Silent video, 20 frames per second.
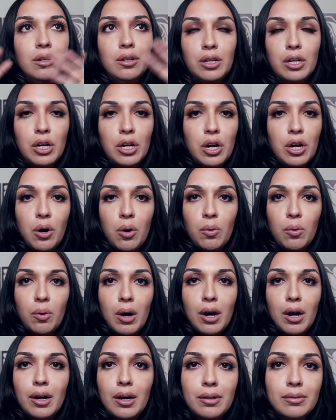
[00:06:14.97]
you know,
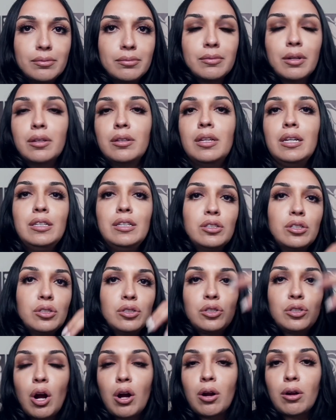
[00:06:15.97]
these
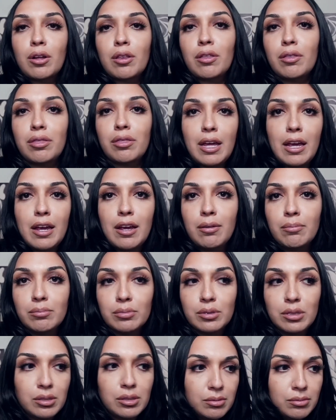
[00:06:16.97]
dark
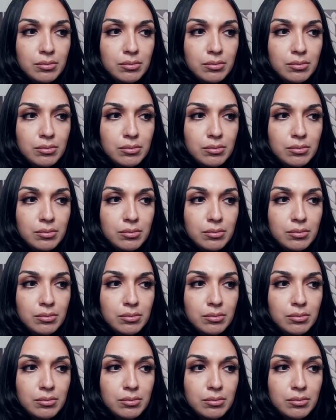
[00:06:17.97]
themed